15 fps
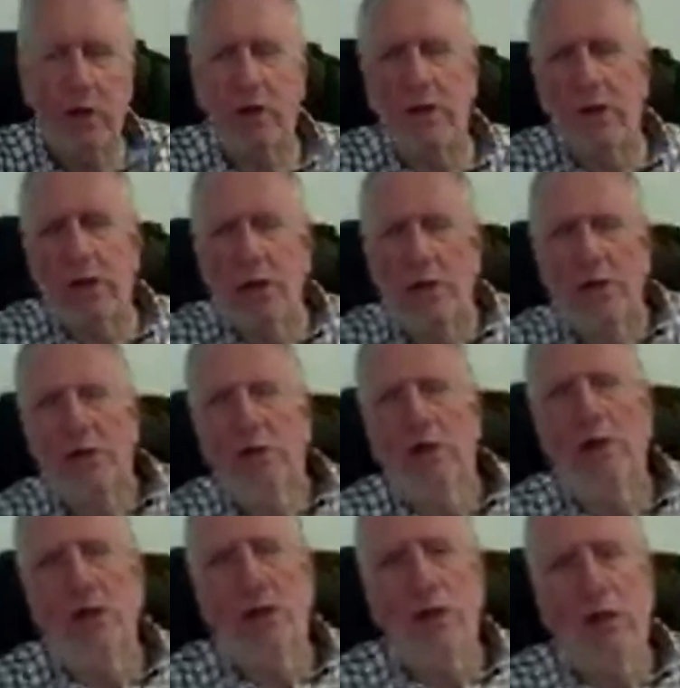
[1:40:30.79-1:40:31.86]
And I think
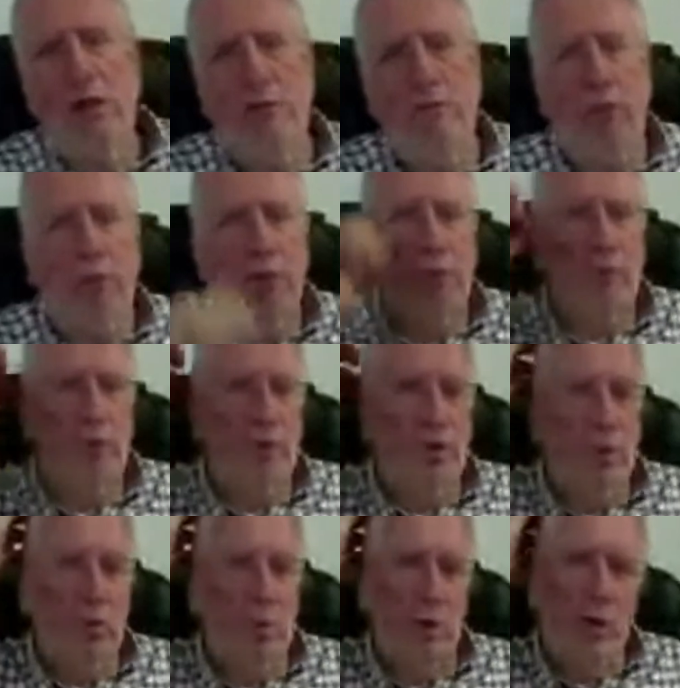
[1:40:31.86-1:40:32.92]
it's
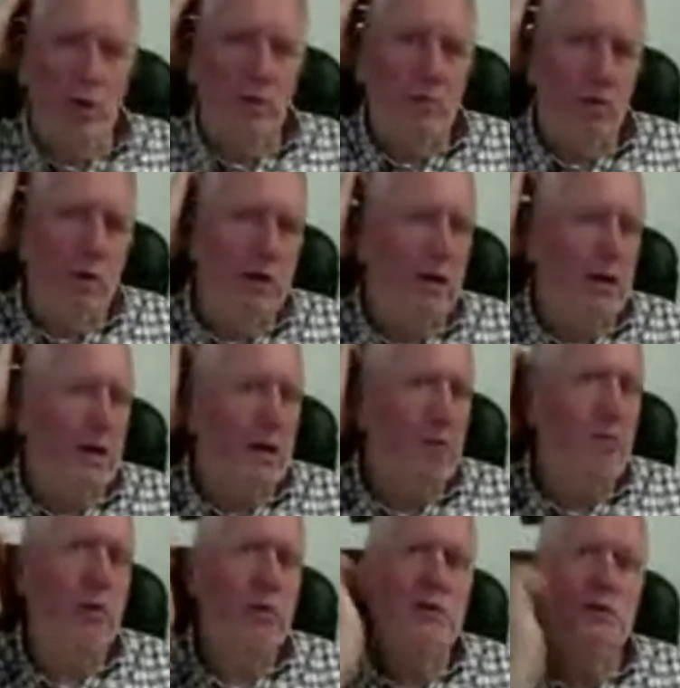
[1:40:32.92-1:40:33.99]
important that we're going to be
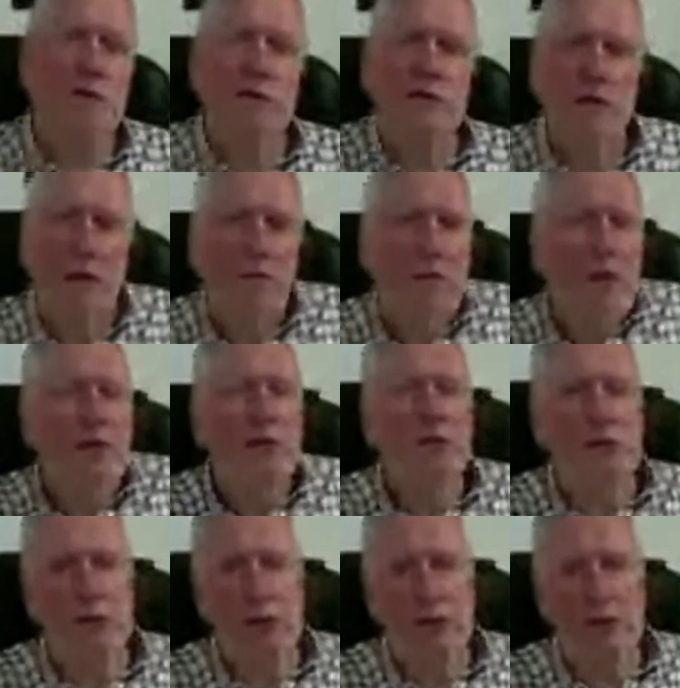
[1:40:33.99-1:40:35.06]
bringing out pint-sized
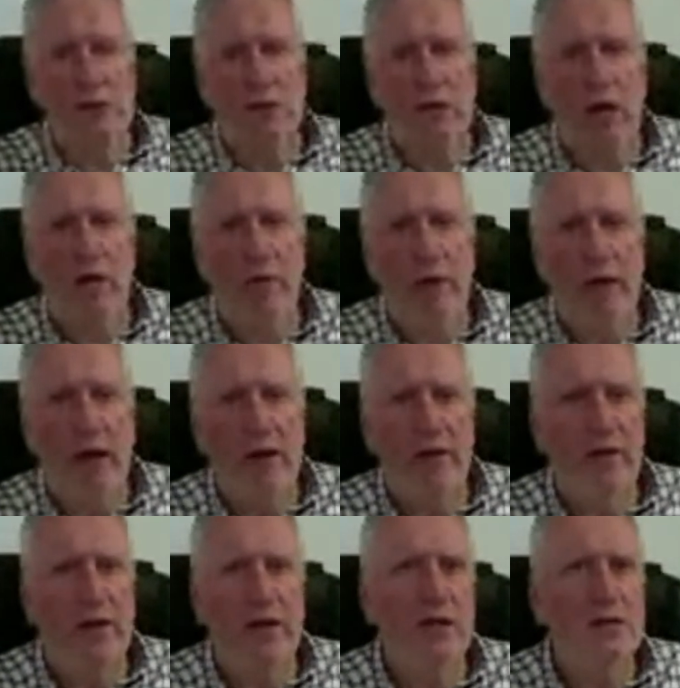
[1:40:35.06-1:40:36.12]
campaigns to
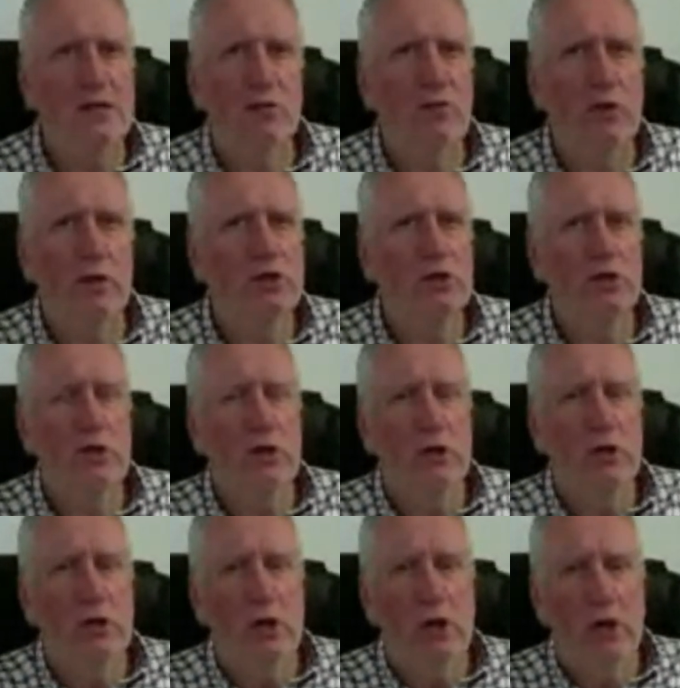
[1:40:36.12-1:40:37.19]
cover that theatre, which